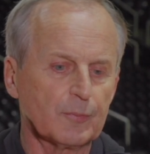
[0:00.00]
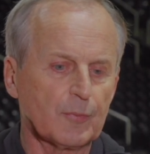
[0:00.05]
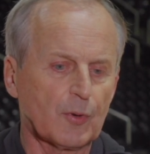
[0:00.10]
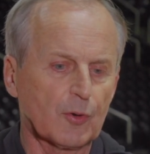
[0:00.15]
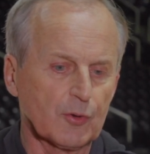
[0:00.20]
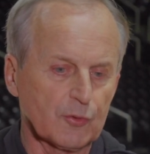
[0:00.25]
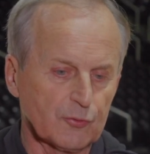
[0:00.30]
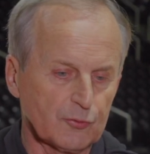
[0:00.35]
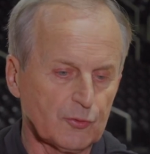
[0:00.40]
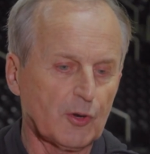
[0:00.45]

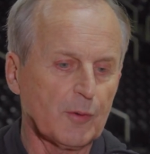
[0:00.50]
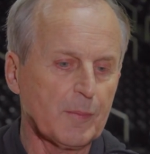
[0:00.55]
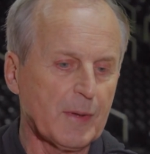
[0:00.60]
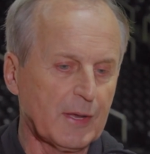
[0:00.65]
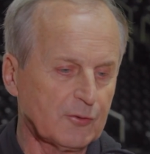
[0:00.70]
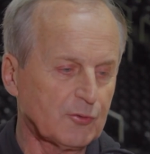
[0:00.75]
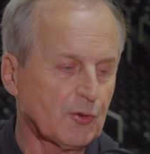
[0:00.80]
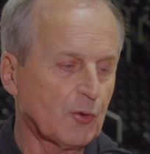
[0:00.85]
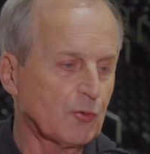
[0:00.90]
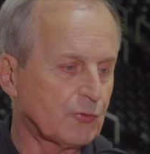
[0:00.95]
are concerned
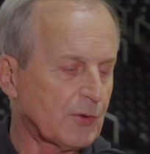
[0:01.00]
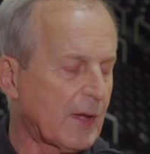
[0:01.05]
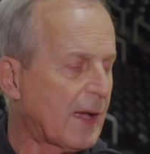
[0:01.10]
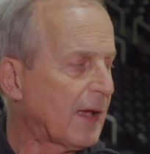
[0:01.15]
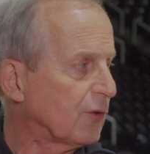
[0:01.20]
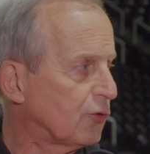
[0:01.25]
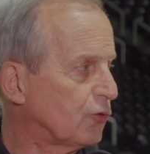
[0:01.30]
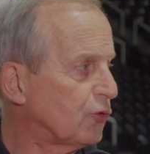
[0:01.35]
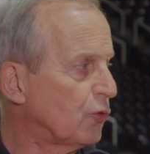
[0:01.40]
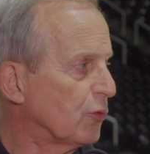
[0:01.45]
about
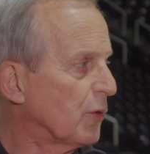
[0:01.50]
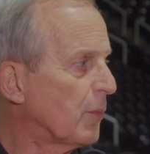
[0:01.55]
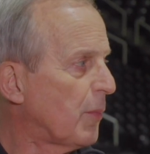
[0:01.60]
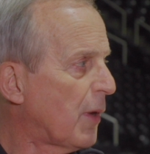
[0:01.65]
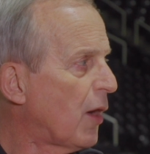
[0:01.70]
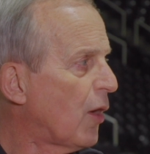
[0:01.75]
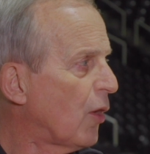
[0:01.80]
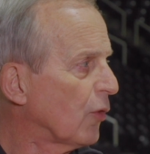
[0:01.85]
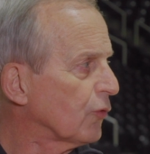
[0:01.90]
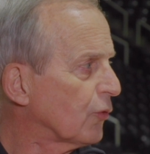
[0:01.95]
Josiah shooting the
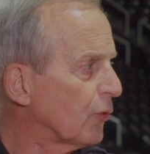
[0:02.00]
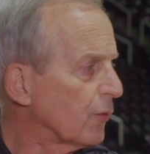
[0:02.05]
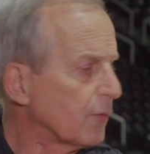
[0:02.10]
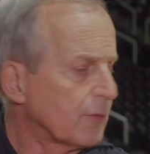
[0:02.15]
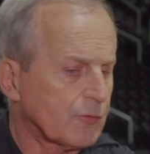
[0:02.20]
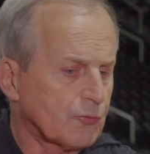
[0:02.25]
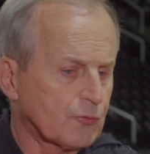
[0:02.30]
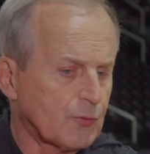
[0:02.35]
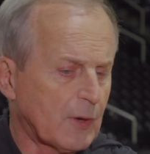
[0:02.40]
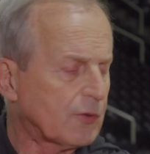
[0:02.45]
ball, so
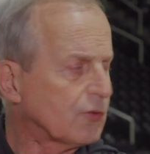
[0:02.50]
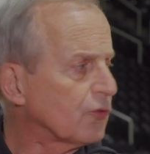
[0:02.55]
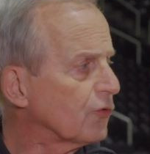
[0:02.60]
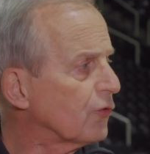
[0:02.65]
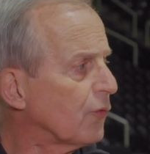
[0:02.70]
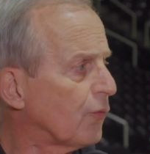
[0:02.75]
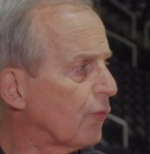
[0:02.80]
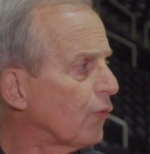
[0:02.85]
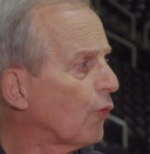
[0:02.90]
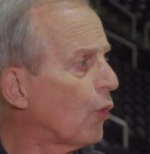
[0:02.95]
it stretches
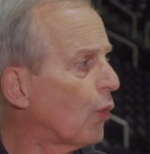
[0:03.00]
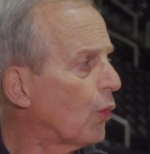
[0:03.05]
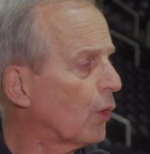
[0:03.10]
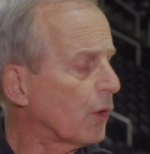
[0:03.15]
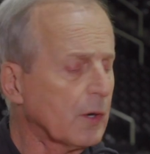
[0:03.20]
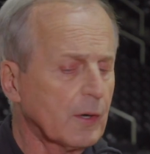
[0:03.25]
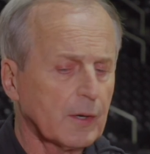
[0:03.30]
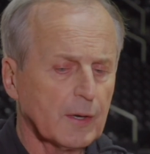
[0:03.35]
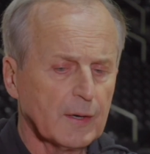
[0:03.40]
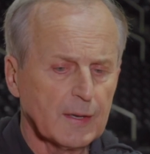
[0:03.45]
the
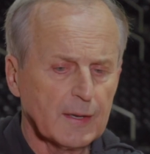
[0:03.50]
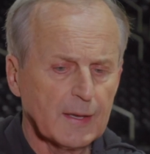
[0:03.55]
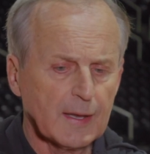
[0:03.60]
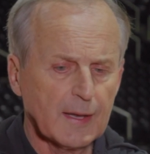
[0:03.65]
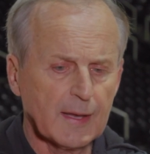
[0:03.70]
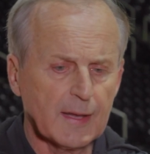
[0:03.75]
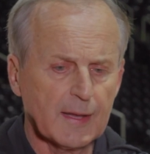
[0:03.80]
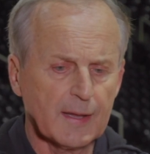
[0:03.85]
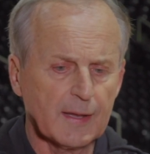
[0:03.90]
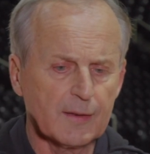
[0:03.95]
floor.
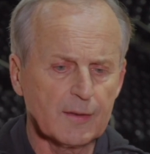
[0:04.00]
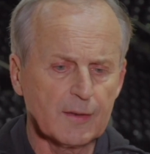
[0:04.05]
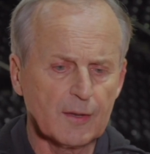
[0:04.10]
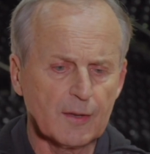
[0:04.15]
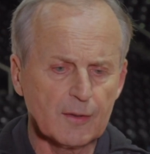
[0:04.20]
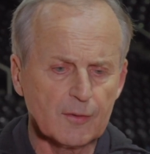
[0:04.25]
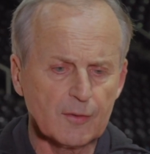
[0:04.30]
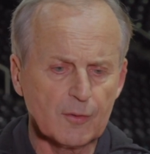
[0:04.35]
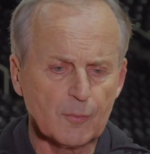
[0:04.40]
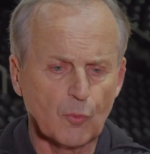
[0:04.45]
And
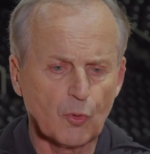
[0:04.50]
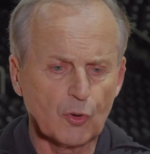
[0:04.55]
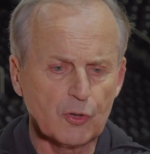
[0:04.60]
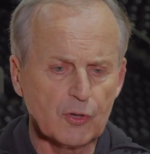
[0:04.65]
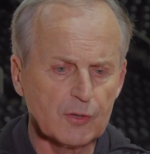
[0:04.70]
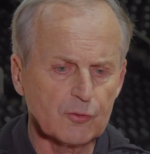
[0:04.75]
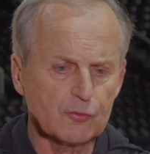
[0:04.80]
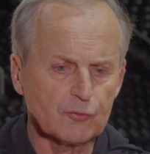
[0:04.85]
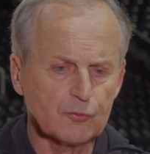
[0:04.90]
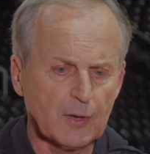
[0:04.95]
uh, the more you
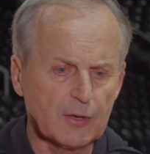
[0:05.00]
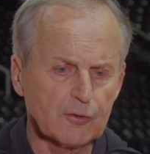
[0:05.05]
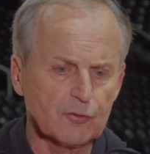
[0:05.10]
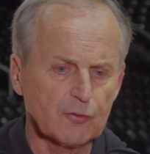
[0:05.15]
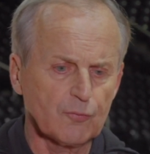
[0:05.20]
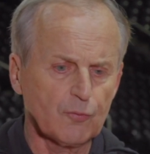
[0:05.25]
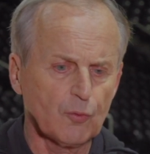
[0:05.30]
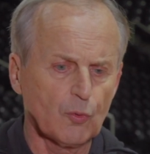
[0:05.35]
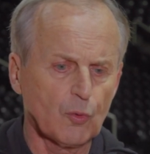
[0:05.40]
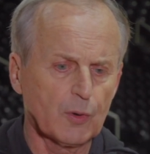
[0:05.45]
can stretch
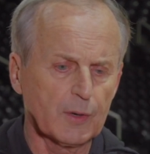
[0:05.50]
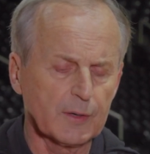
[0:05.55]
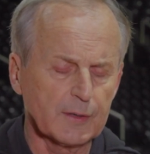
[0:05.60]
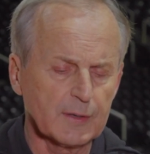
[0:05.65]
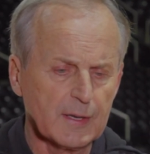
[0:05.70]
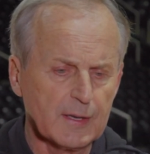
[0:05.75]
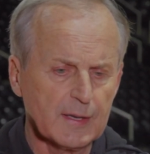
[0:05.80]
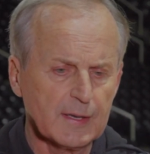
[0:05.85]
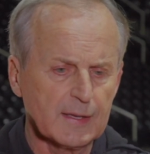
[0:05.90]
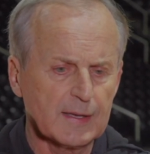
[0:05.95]
the floor and
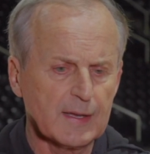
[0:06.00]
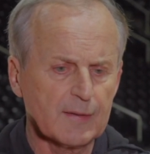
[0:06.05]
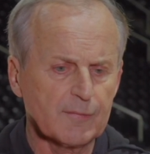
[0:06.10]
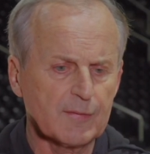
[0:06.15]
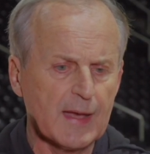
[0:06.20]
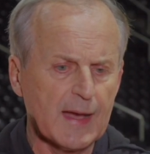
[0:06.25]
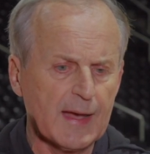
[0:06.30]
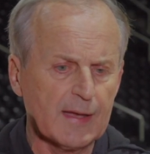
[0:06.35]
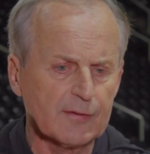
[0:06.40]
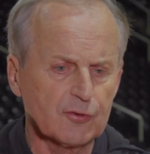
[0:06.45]
give
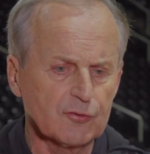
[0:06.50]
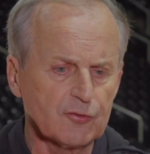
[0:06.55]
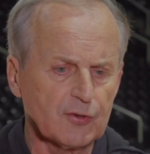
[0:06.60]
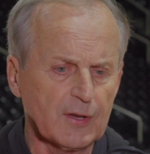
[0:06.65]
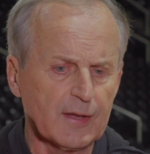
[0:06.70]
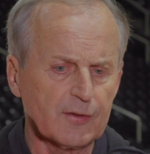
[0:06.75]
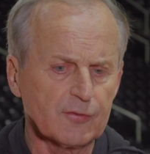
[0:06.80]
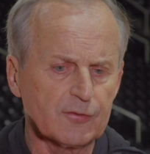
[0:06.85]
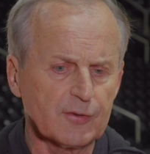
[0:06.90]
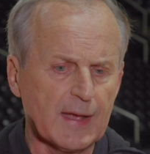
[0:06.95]
guys a
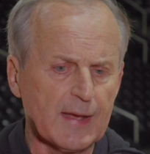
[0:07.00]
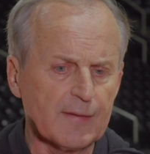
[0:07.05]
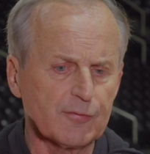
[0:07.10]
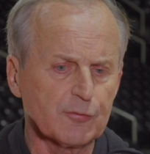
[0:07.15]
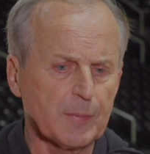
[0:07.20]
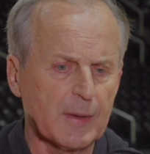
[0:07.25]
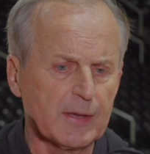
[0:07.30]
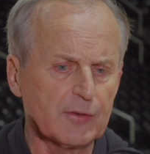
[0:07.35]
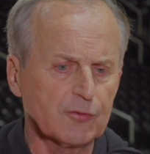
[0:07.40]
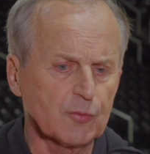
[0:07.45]
chance to have
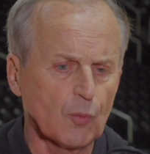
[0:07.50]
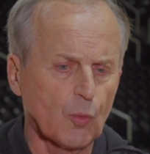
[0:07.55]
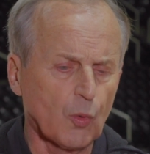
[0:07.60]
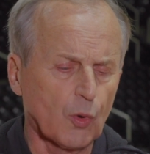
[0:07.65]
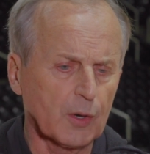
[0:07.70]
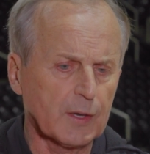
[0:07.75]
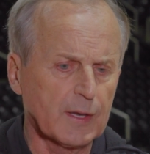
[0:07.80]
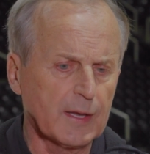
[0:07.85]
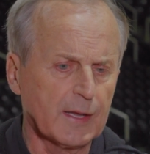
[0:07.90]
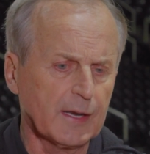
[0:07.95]
space to
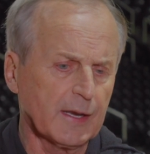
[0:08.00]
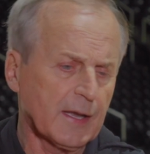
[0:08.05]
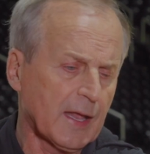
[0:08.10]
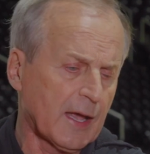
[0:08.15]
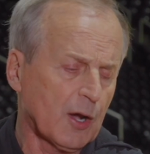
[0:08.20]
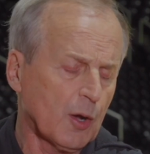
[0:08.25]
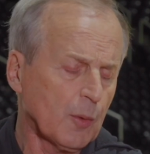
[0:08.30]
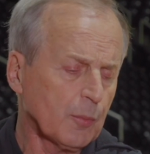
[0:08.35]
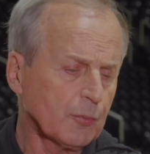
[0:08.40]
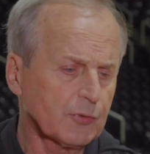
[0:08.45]
work in, it
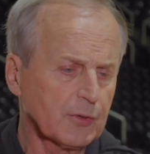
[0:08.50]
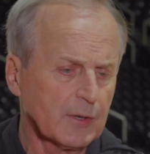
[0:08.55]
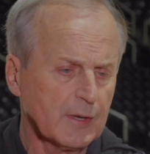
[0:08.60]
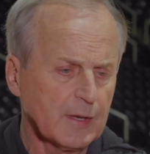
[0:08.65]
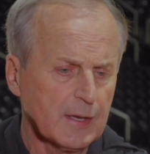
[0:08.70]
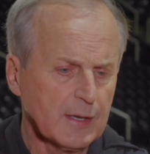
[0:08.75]
helps.